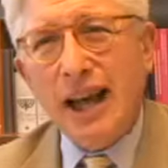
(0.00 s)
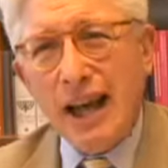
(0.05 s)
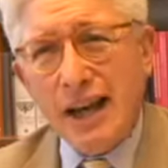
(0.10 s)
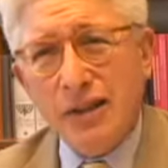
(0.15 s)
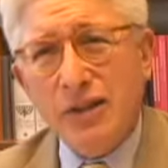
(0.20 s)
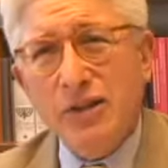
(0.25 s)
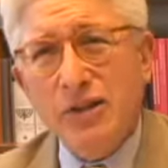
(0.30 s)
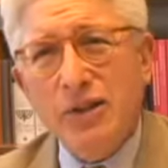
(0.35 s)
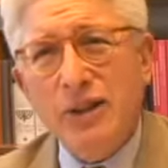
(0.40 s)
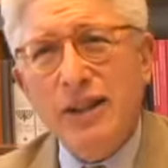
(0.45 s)

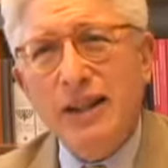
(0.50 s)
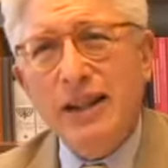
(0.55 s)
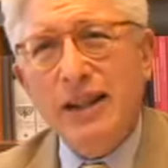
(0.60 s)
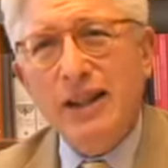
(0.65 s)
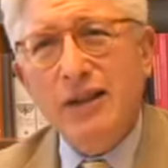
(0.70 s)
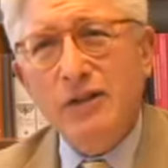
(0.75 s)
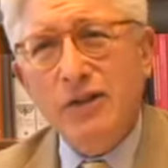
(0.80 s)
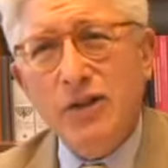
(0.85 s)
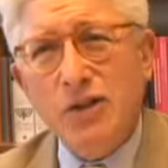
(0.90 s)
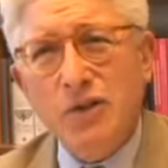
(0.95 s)
actually
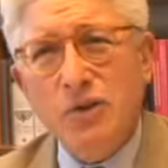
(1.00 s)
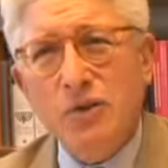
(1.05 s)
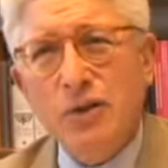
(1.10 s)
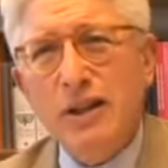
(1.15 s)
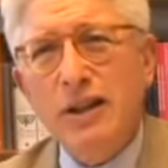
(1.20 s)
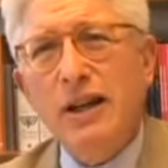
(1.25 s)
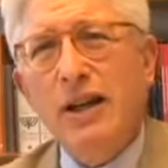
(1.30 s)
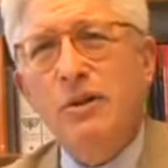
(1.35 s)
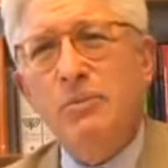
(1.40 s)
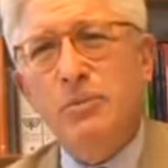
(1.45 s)
gives you
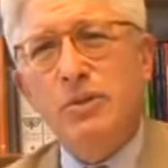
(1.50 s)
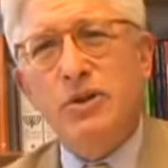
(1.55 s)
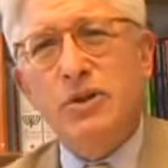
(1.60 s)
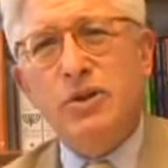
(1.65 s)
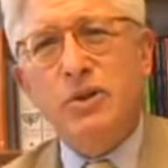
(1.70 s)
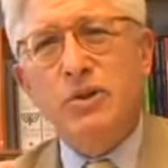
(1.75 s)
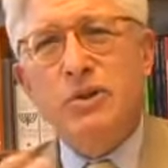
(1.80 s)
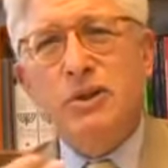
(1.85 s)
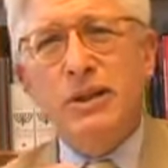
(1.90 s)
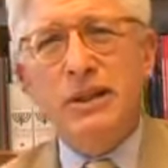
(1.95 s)
the
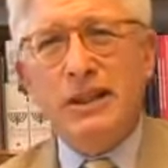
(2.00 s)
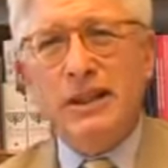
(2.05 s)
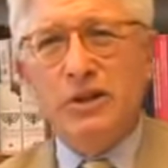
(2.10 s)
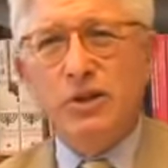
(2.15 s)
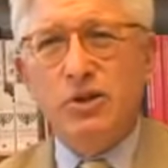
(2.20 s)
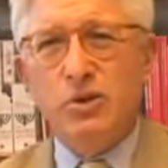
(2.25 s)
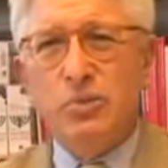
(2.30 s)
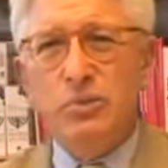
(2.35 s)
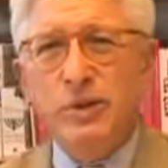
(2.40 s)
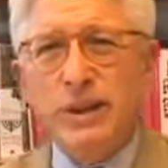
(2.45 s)
opportunity
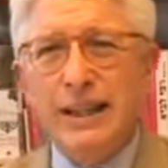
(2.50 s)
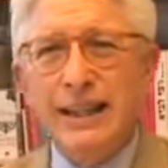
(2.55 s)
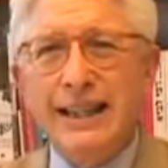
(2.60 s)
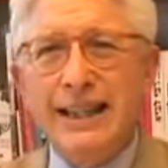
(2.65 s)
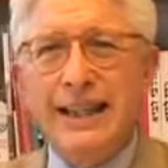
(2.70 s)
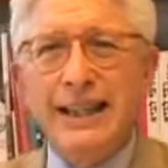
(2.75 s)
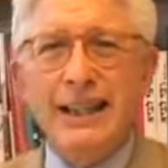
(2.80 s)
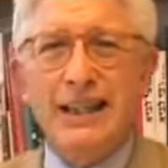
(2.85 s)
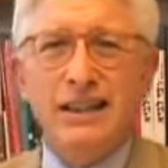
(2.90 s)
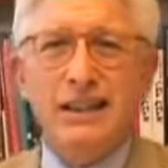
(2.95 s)
to
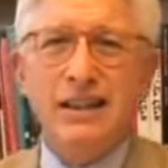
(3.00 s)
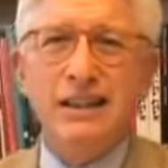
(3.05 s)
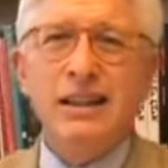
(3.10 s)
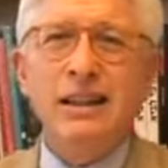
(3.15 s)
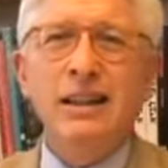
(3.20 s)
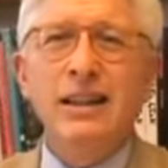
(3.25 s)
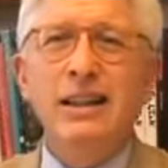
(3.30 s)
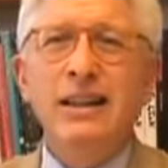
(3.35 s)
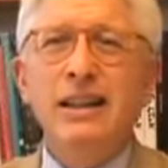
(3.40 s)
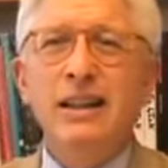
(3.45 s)
begin
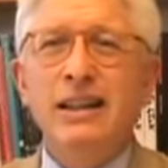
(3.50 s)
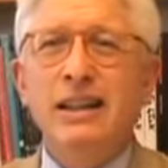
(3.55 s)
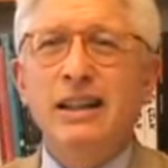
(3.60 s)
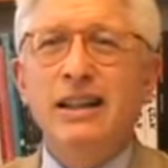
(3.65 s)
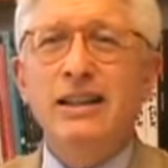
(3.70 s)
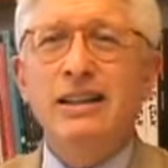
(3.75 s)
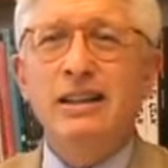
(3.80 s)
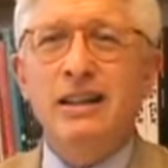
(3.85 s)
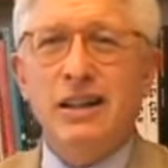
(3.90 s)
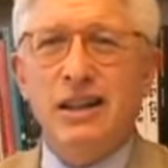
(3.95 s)

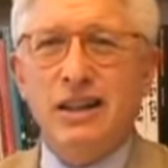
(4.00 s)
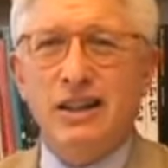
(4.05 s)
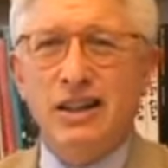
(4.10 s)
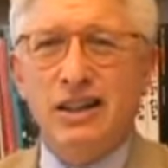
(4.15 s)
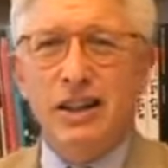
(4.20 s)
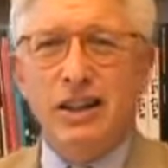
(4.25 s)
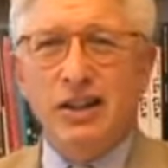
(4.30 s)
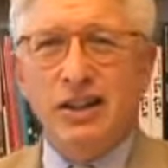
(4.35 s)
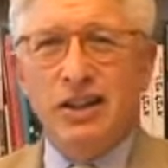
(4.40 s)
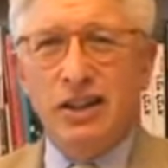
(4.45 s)
in
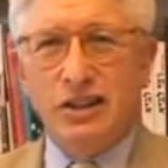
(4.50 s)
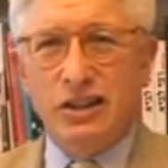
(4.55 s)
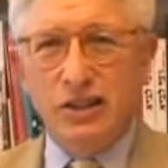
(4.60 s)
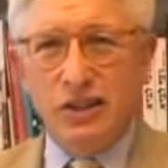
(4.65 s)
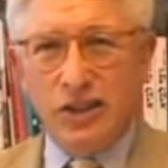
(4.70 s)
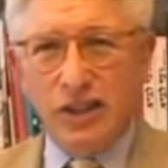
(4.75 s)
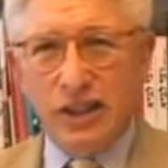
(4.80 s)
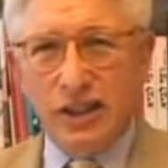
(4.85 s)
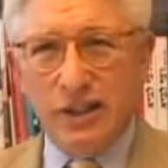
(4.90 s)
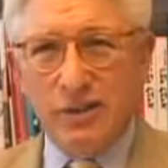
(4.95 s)

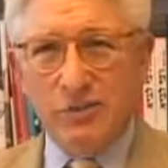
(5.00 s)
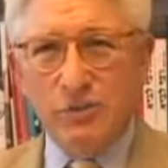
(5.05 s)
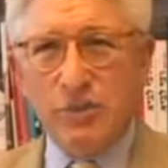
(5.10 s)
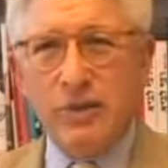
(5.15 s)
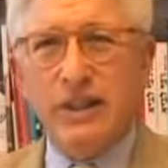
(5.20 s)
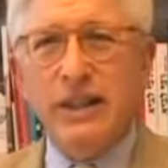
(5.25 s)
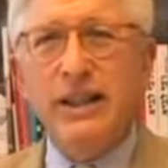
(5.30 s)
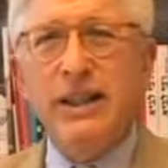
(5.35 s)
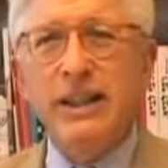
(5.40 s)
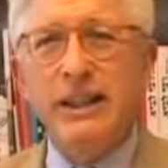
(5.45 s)
archaeology in
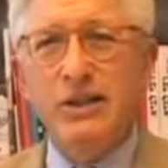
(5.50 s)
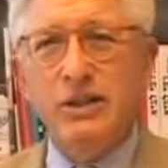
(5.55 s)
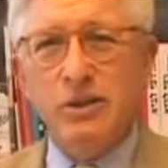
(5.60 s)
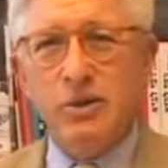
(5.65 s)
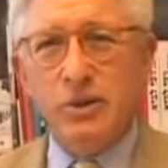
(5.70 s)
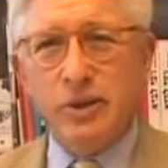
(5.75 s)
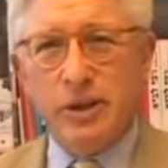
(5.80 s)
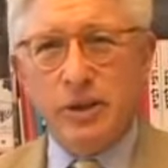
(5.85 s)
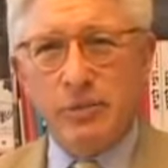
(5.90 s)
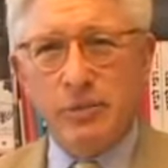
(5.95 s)

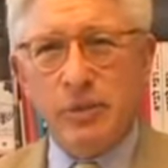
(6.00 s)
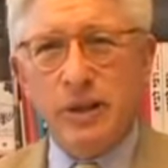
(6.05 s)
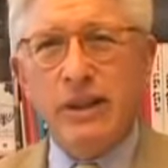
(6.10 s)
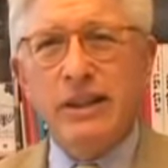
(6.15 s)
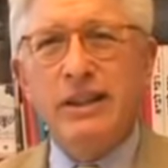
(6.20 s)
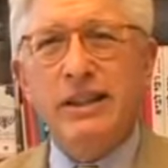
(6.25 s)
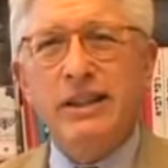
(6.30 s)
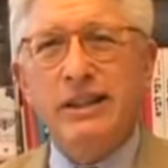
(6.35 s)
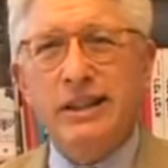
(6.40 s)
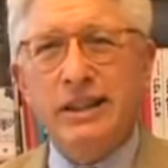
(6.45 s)
prehistory 1.5
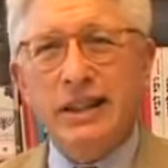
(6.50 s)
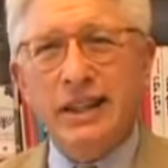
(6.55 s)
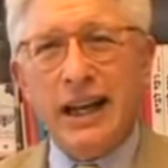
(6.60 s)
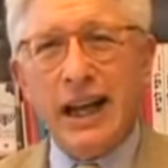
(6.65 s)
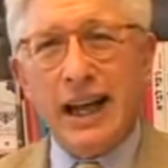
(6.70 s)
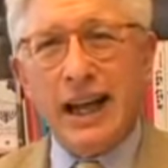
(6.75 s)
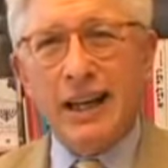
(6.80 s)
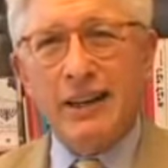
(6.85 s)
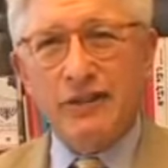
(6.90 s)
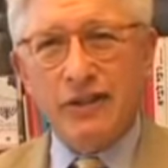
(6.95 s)

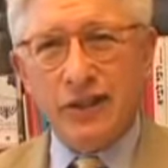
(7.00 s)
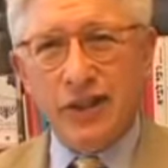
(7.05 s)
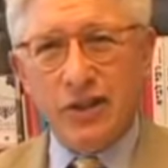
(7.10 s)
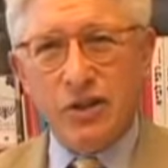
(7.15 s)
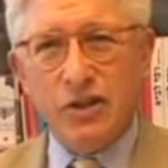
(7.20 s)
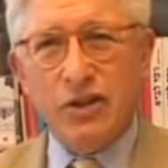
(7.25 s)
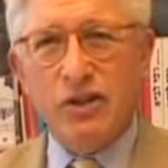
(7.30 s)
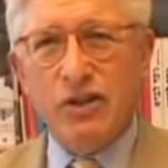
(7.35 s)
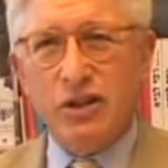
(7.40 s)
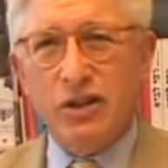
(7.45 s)
million
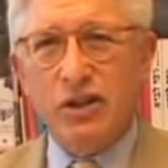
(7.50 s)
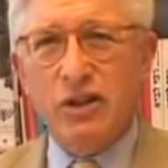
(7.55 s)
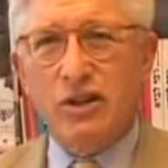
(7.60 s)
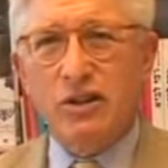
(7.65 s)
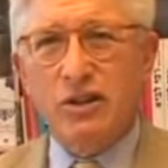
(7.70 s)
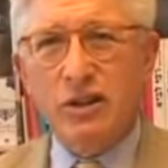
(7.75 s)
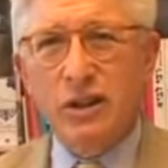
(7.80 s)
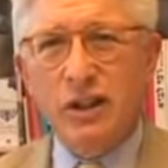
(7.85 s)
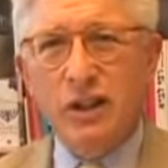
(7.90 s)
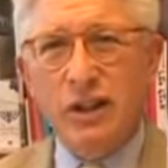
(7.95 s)
years
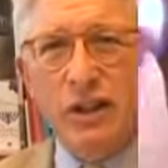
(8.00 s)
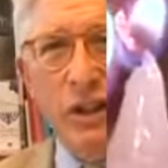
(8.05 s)
ago.